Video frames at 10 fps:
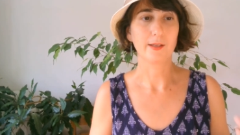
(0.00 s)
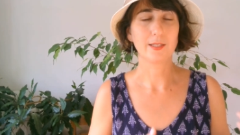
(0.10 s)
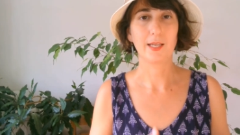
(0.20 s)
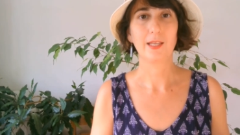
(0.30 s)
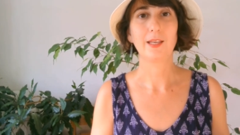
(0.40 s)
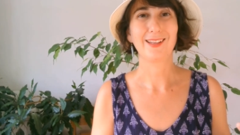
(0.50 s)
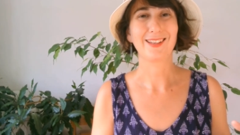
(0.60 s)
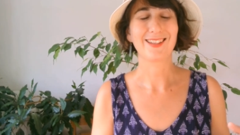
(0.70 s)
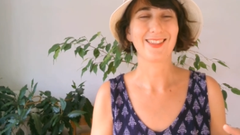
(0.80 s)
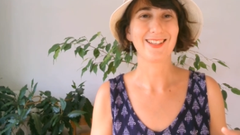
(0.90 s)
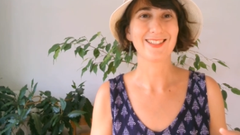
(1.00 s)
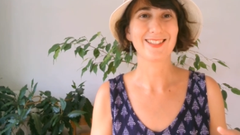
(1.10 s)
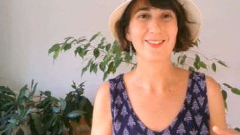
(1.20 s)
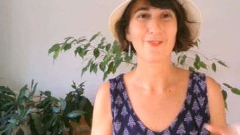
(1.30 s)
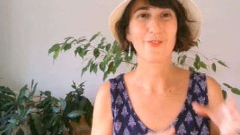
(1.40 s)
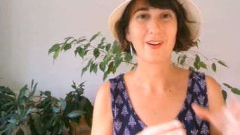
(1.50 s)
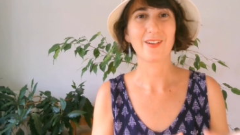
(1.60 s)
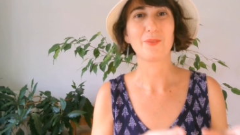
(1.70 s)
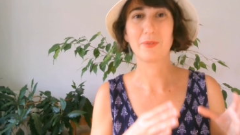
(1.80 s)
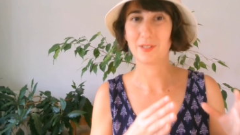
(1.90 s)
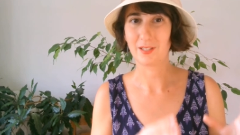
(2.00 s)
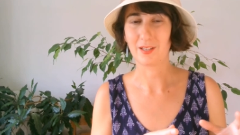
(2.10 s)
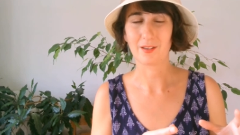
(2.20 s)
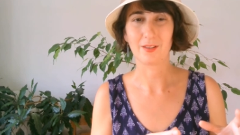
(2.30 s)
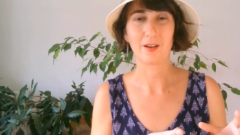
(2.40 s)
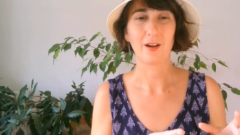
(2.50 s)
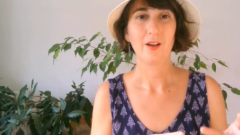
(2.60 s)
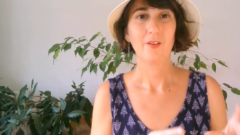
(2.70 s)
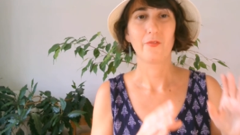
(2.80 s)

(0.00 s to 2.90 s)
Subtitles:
taking this very particular,